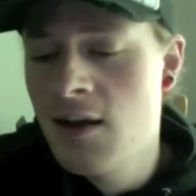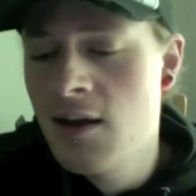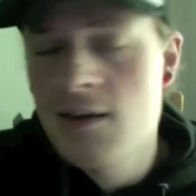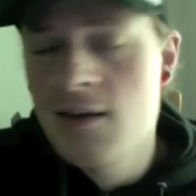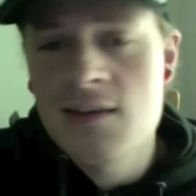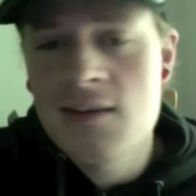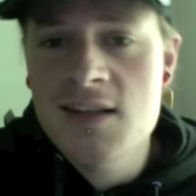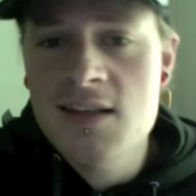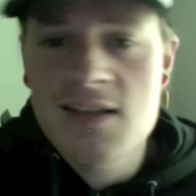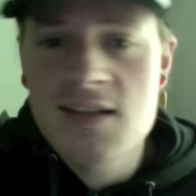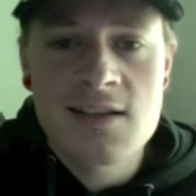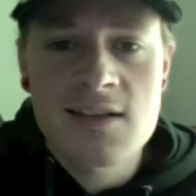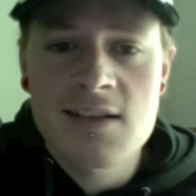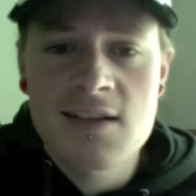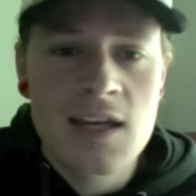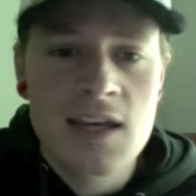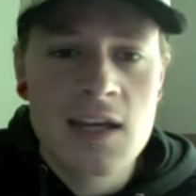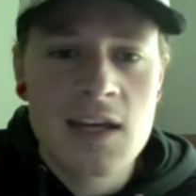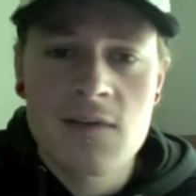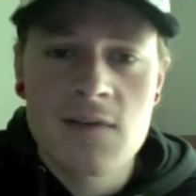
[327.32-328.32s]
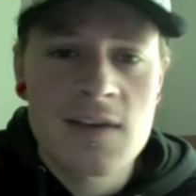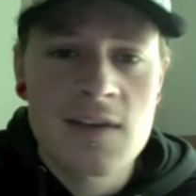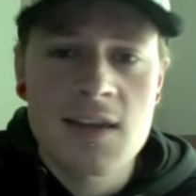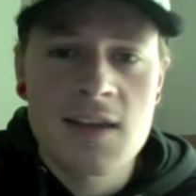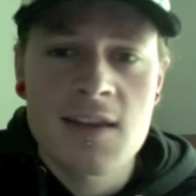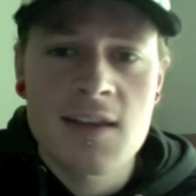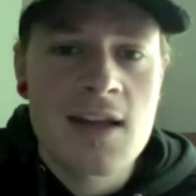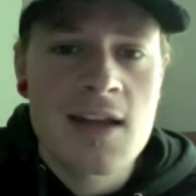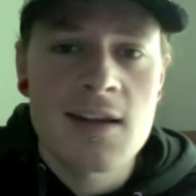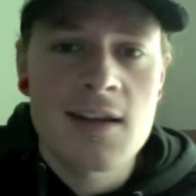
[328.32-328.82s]
This is
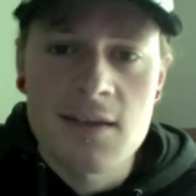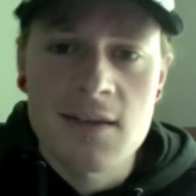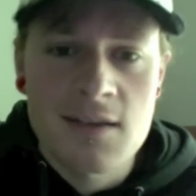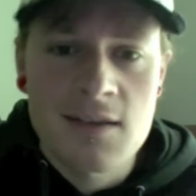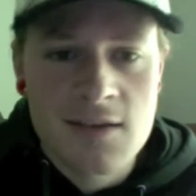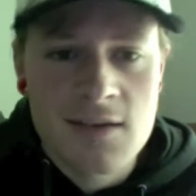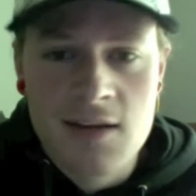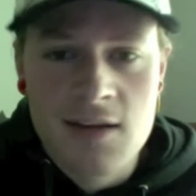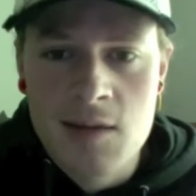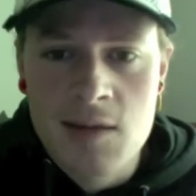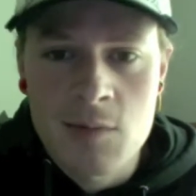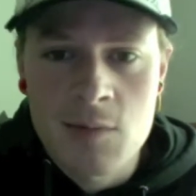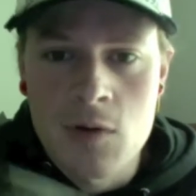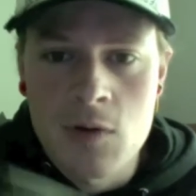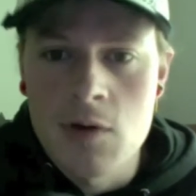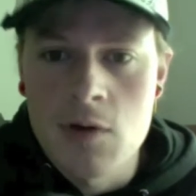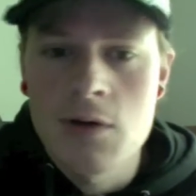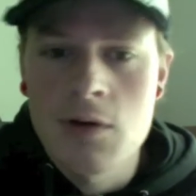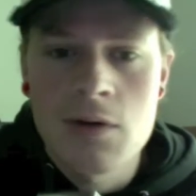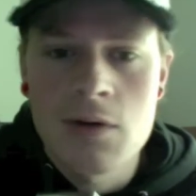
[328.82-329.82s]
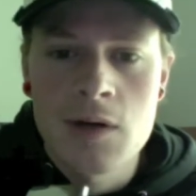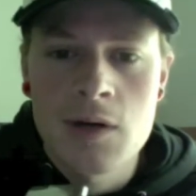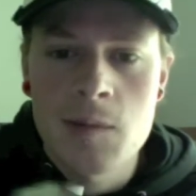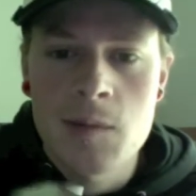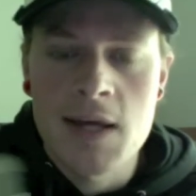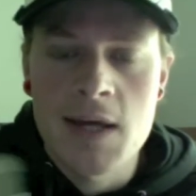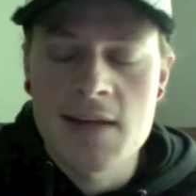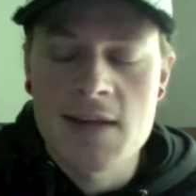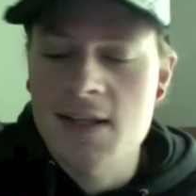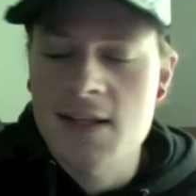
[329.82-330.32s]
everything that is and more,
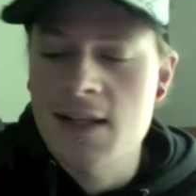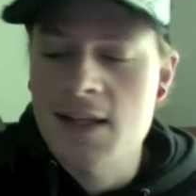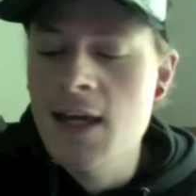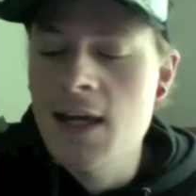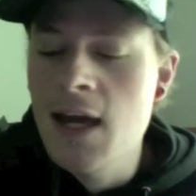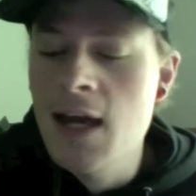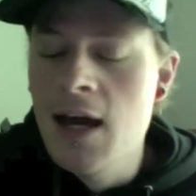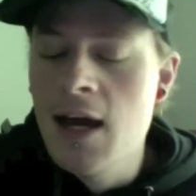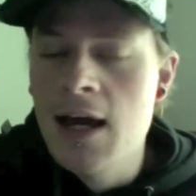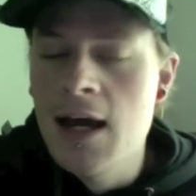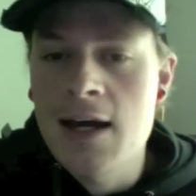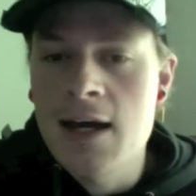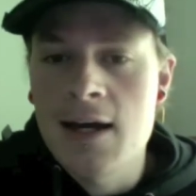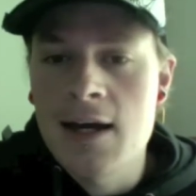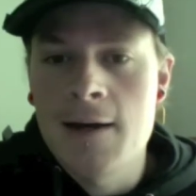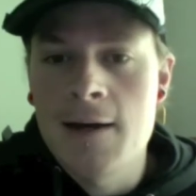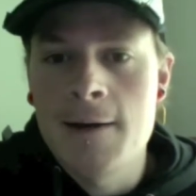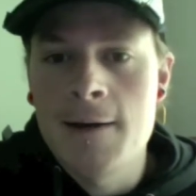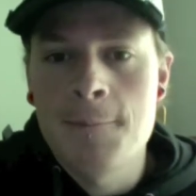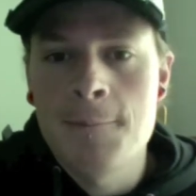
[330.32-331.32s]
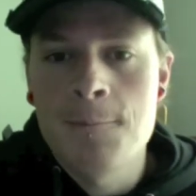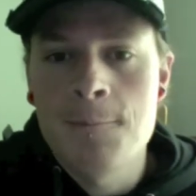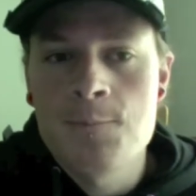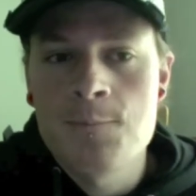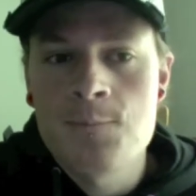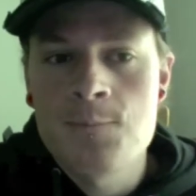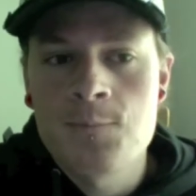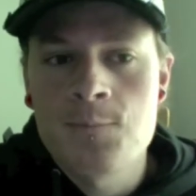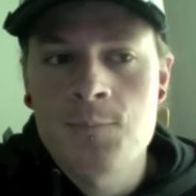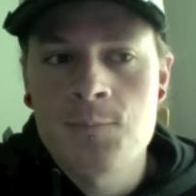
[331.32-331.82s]
basically. I
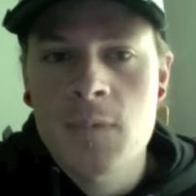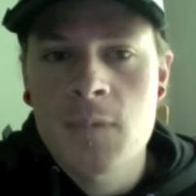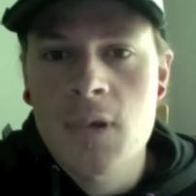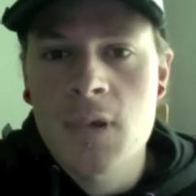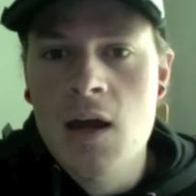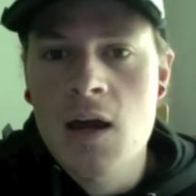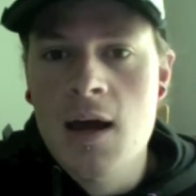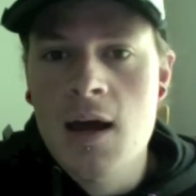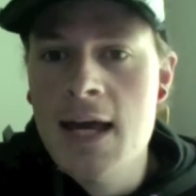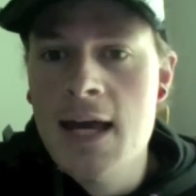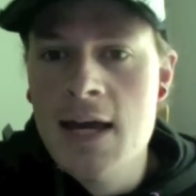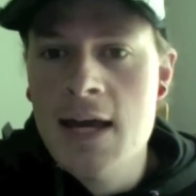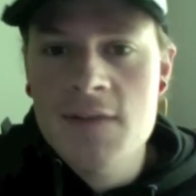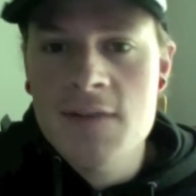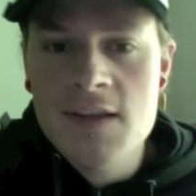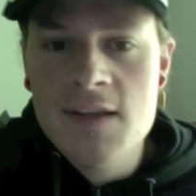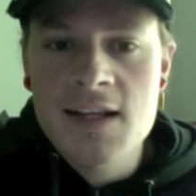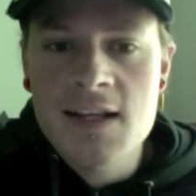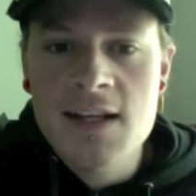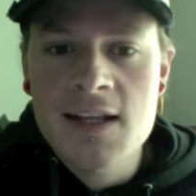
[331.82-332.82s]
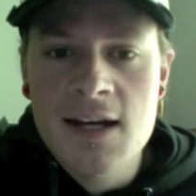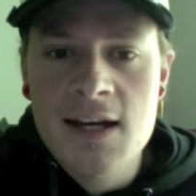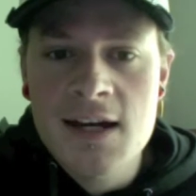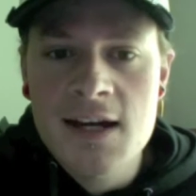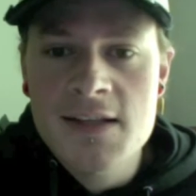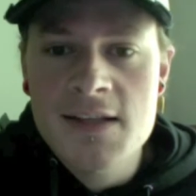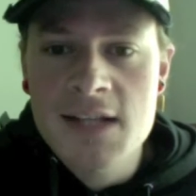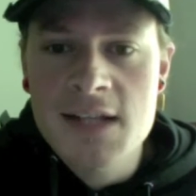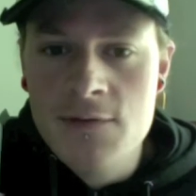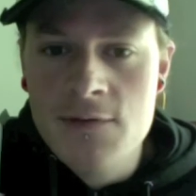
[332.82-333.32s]
have this in
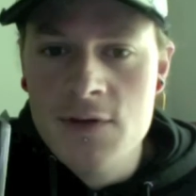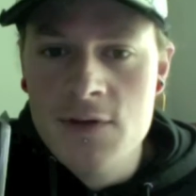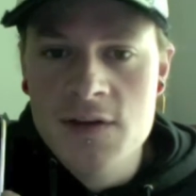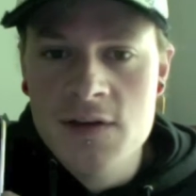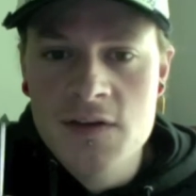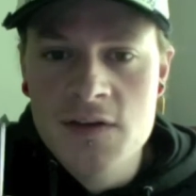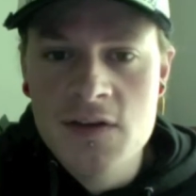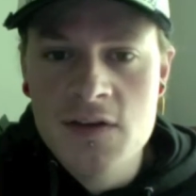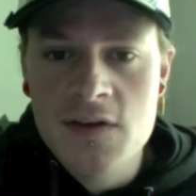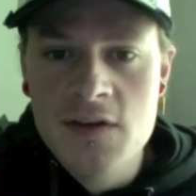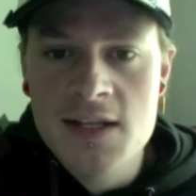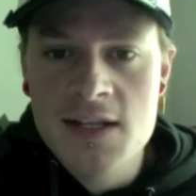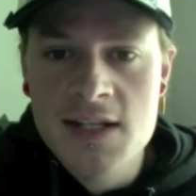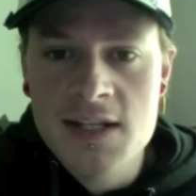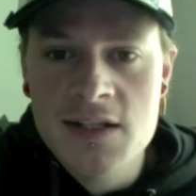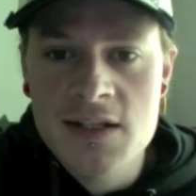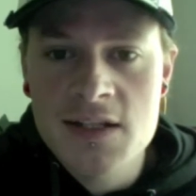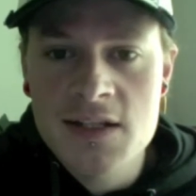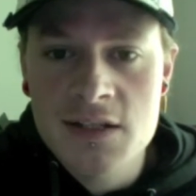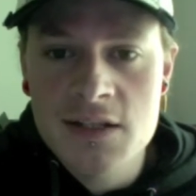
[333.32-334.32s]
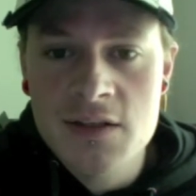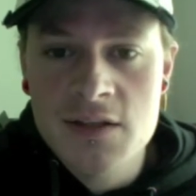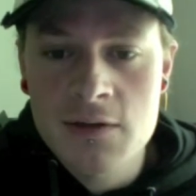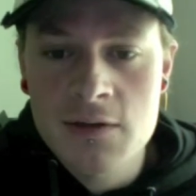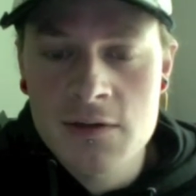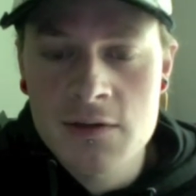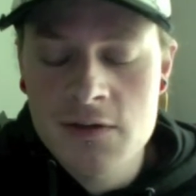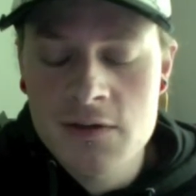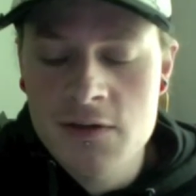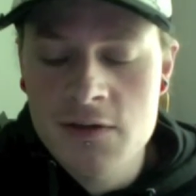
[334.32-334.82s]
class, and everyone else has got their Denshi
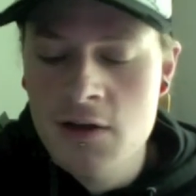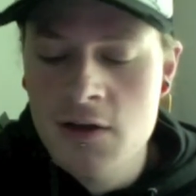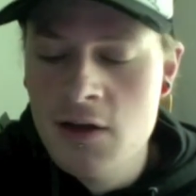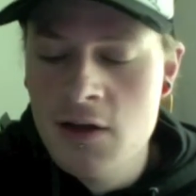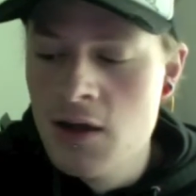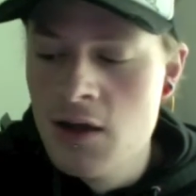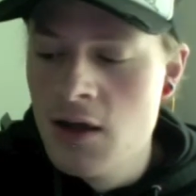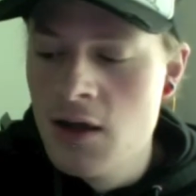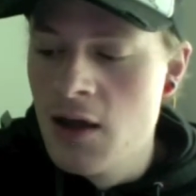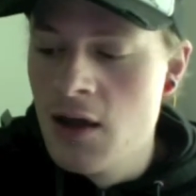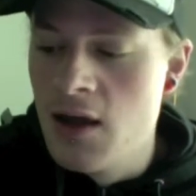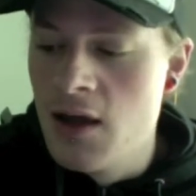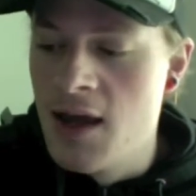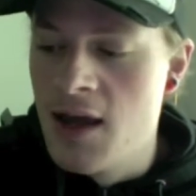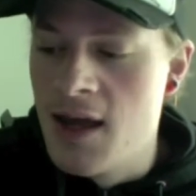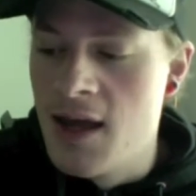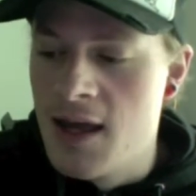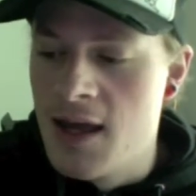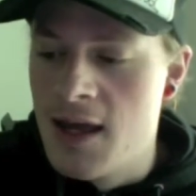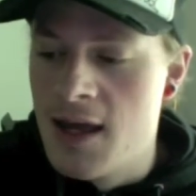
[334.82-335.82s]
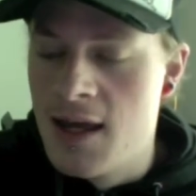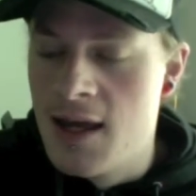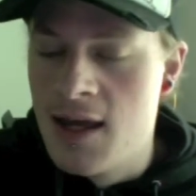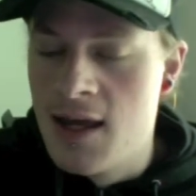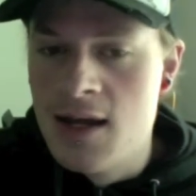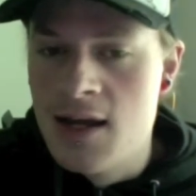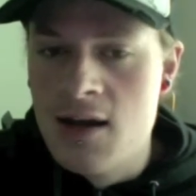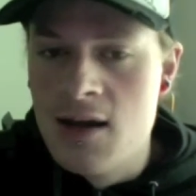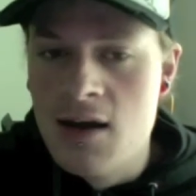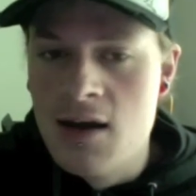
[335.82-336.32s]
Jishouls,
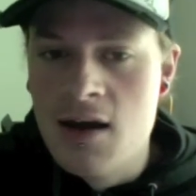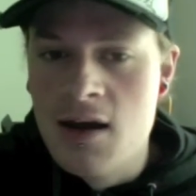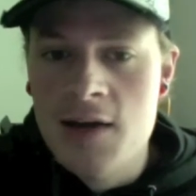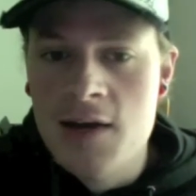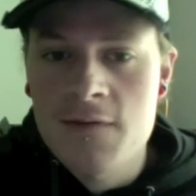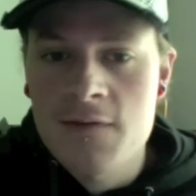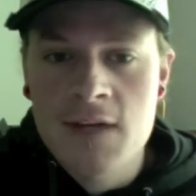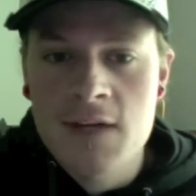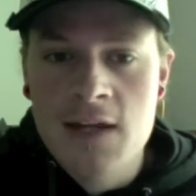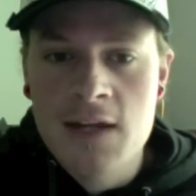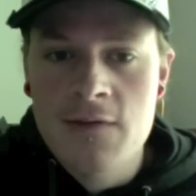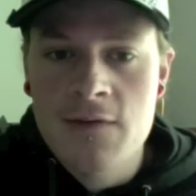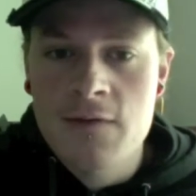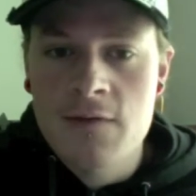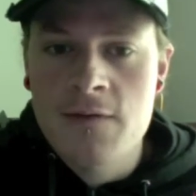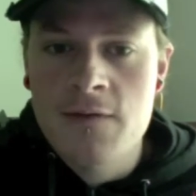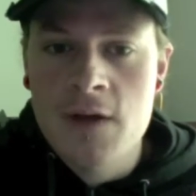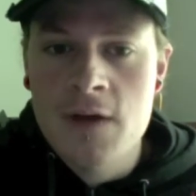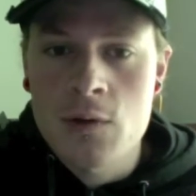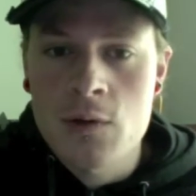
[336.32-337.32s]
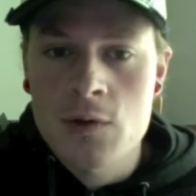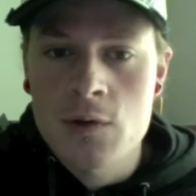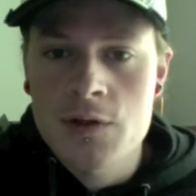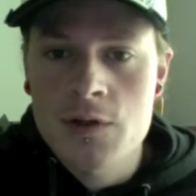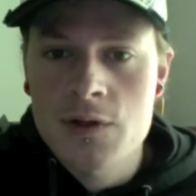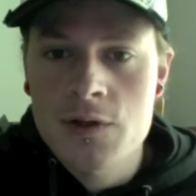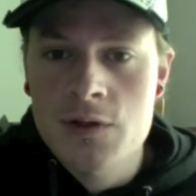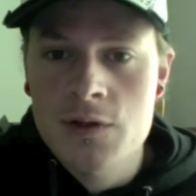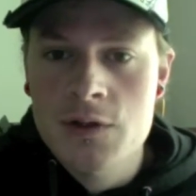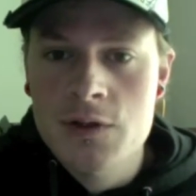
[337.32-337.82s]
and I've never
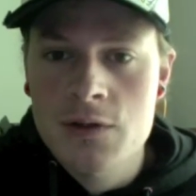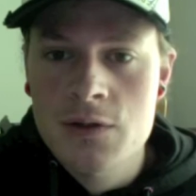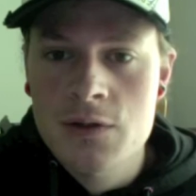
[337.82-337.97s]
felt